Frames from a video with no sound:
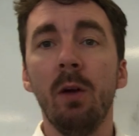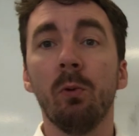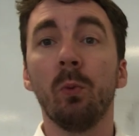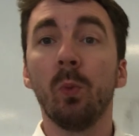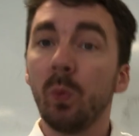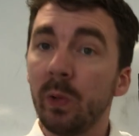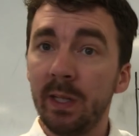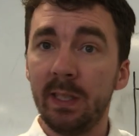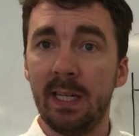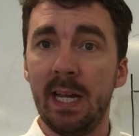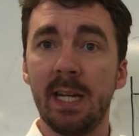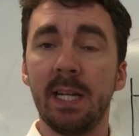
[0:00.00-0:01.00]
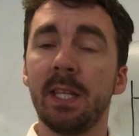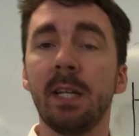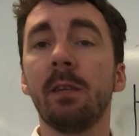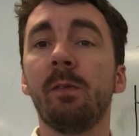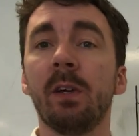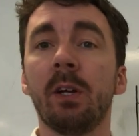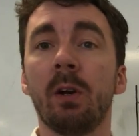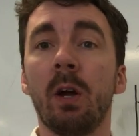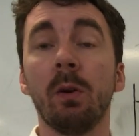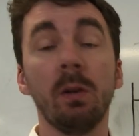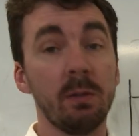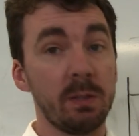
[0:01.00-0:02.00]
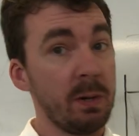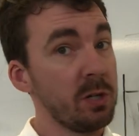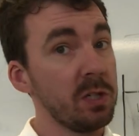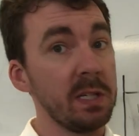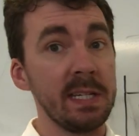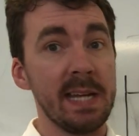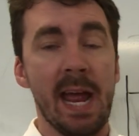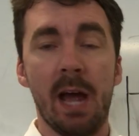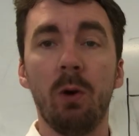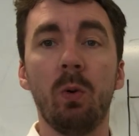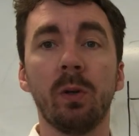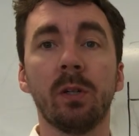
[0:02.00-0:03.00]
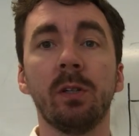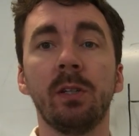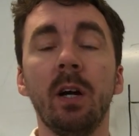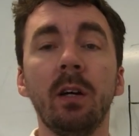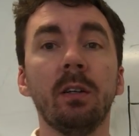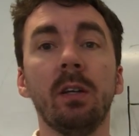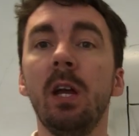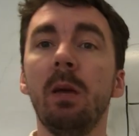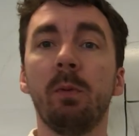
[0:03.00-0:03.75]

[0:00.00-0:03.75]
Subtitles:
Really handy thing to figure out, especially now while you're young,